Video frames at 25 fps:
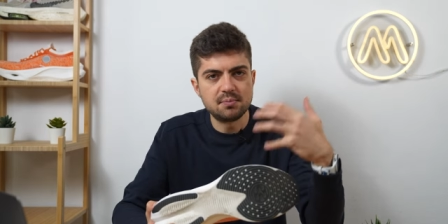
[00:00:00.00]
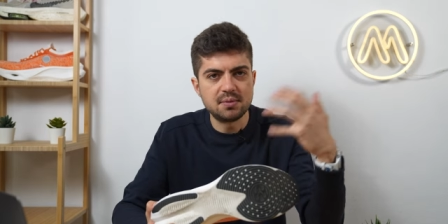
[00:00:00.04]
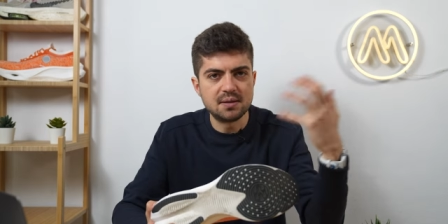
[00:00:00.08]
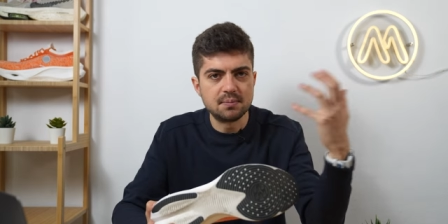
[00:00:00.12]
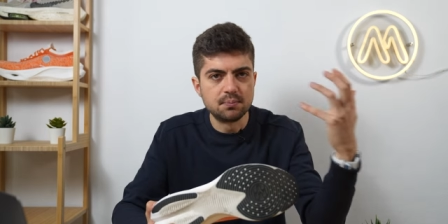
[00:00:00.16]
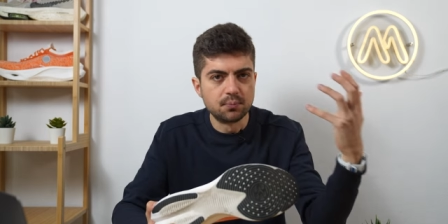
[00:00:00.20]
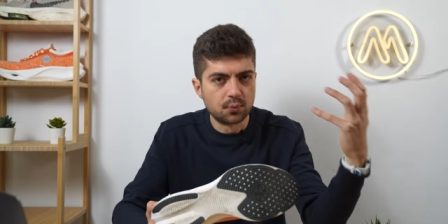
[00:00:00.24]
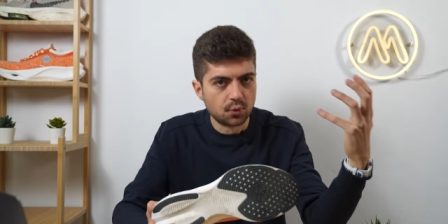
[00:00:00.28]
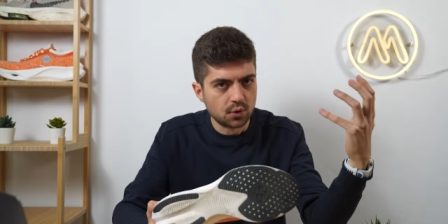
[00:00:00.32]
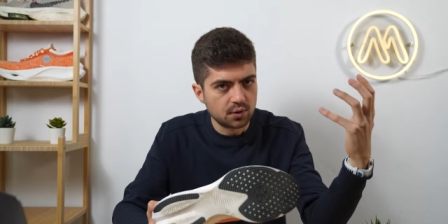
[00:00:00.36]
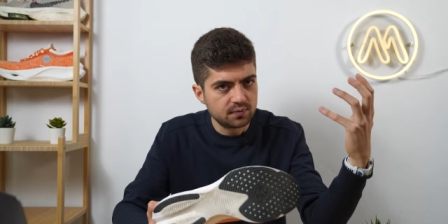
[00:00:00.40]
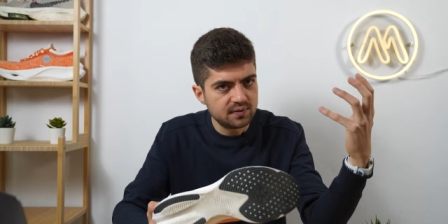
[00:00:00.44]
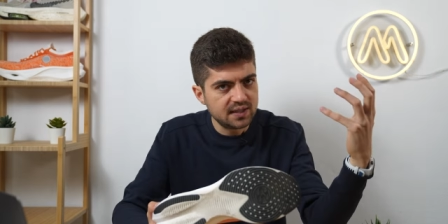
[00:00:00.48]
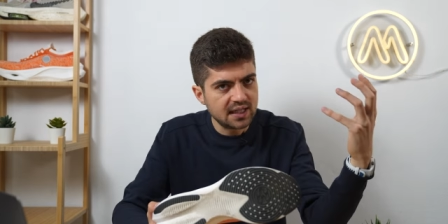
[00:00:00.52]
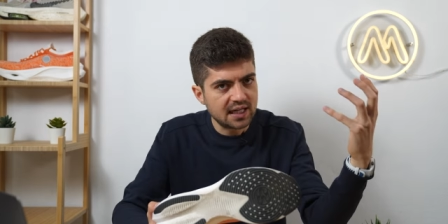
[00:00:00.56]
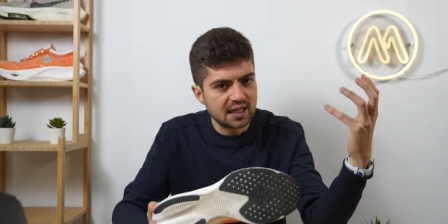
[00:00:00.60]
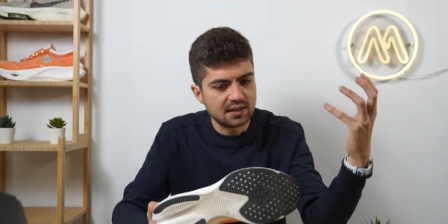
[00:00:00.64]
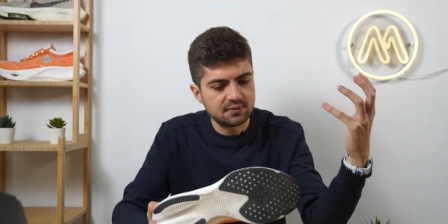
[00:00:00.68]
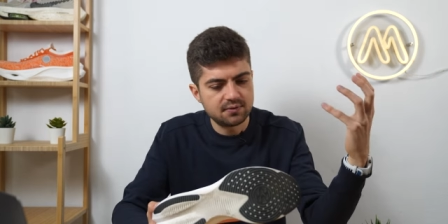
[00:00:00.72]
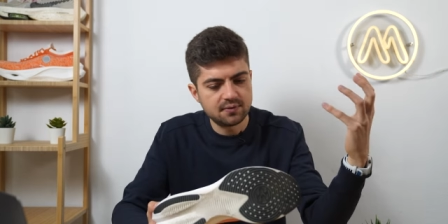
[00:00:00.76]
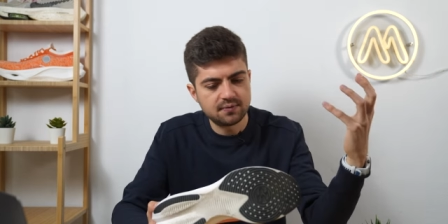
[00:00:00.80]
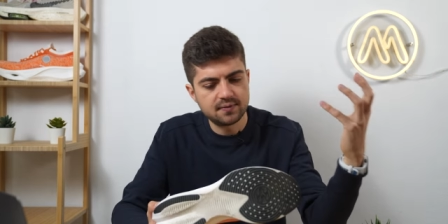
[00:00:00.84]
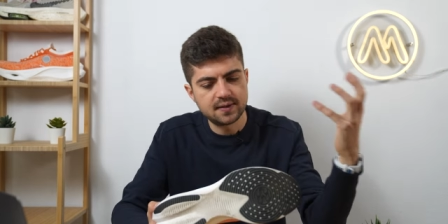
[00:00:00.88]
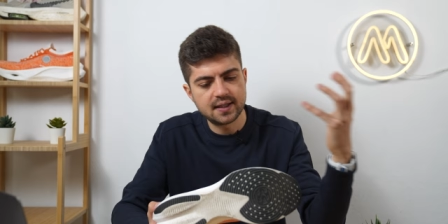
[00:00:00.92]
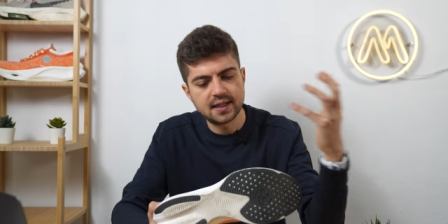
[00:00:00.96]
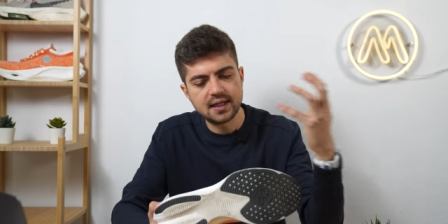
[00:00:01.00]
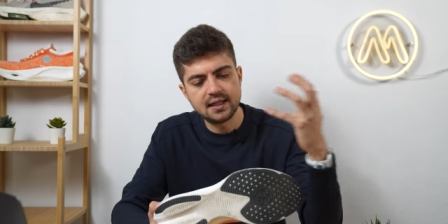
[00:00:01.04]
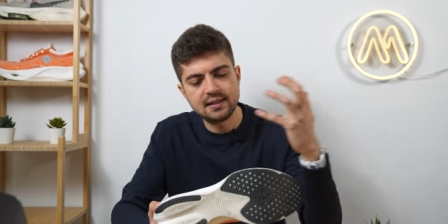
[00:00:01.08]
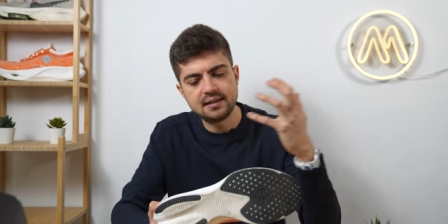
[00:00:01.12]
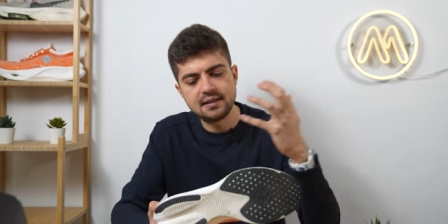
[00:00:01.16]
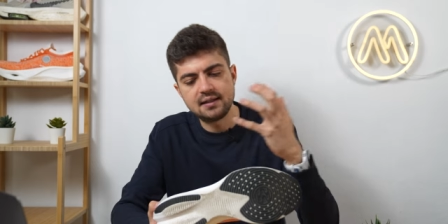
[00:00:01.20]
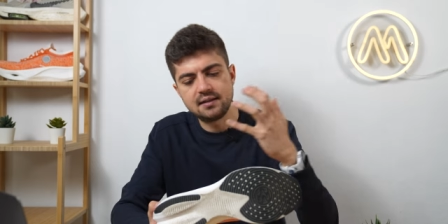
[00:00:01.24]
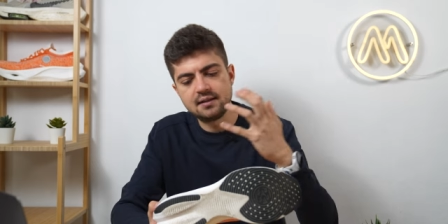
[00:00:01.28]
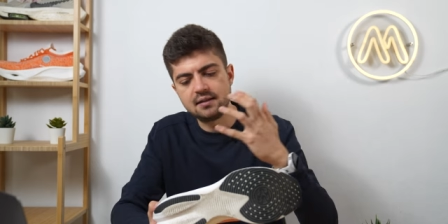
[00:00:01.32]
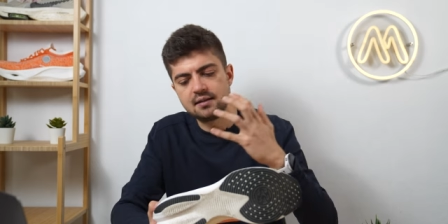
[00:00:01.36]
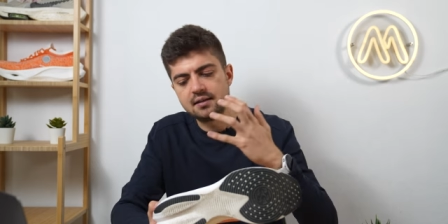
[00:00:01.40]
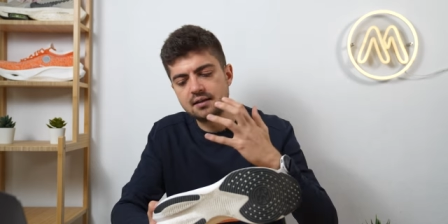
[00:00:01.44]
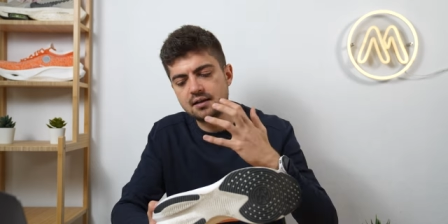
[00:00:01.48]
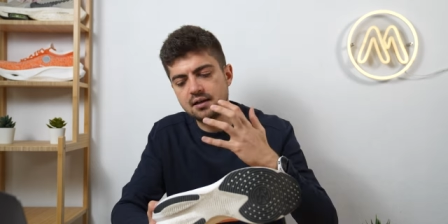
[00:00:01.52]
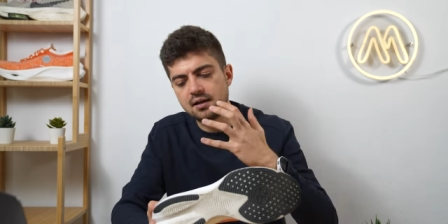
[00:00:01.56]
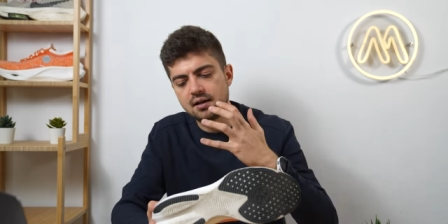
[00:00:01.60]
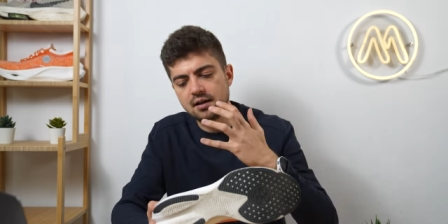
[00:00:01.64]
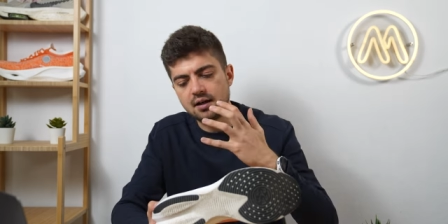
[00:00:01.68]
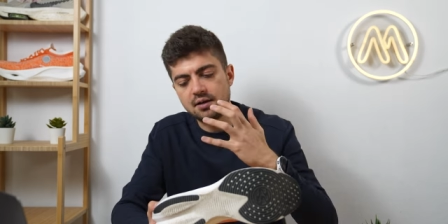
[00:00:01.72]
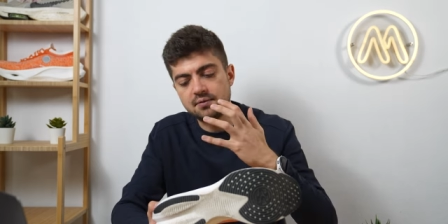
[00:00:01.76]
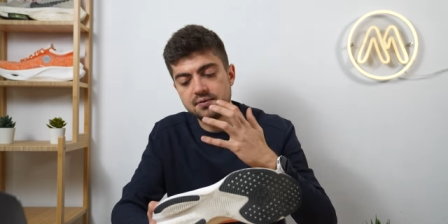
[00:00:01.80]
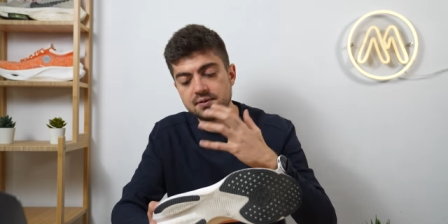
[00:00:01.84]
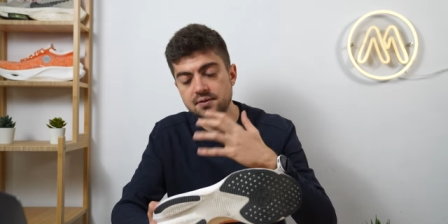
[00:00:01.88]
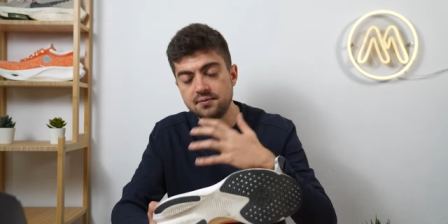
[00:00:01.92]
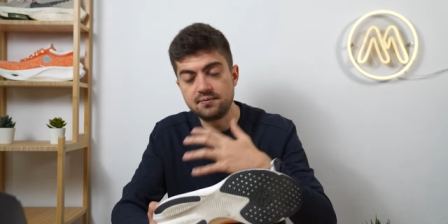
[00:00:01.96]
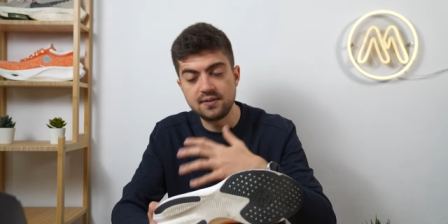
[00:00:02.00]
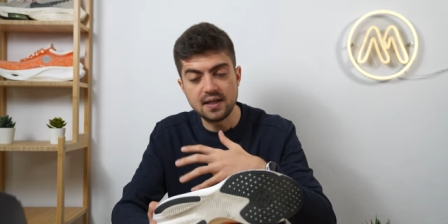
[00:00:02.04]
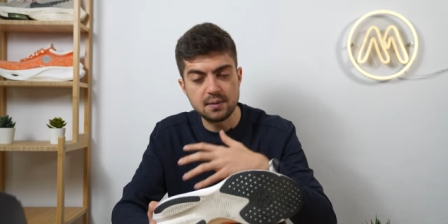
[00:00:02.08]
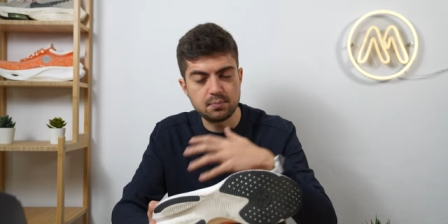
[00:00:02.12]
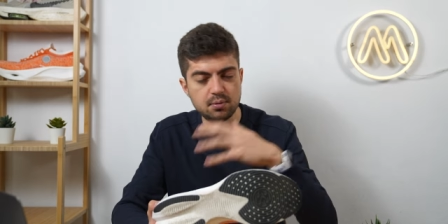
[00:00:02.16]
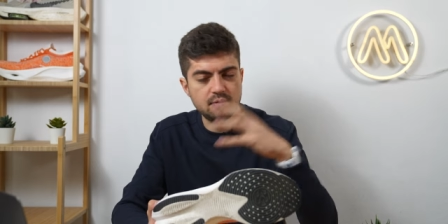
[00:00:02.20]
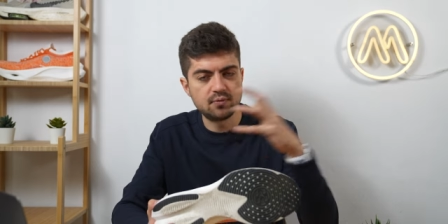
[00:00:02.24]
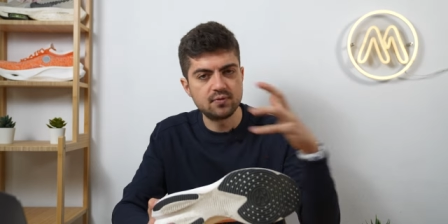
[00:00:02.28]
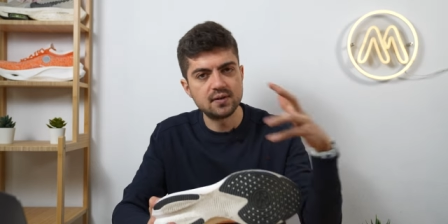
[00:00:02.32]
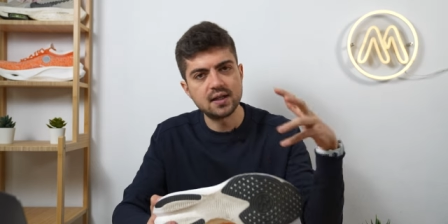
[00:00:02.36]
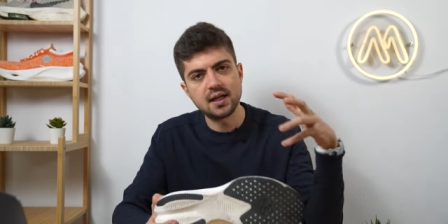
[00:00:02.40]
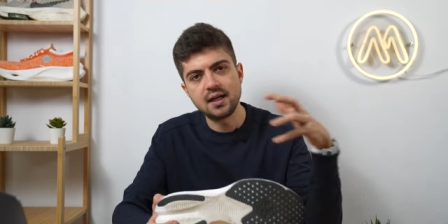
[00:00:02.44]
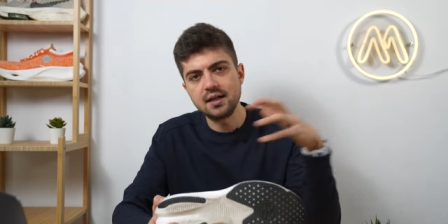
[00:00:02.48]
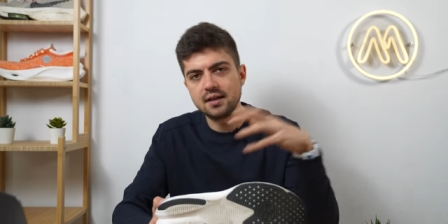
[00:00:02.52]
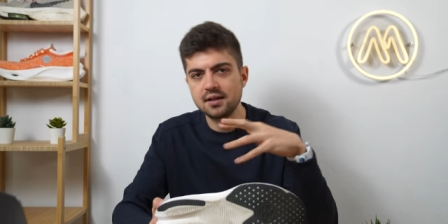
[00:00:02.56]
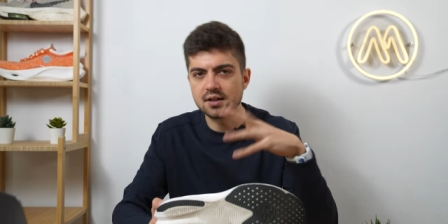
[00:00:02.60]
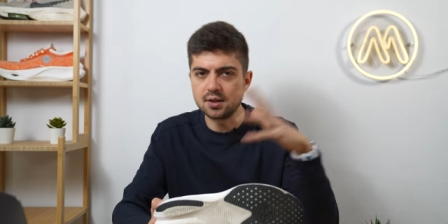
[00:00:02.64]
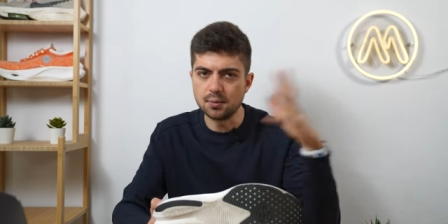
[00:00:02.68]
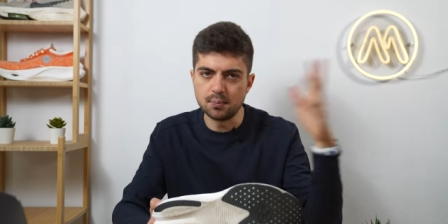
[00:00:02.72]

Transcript: bit more of the Alphafly than uh, of the Vaporfly,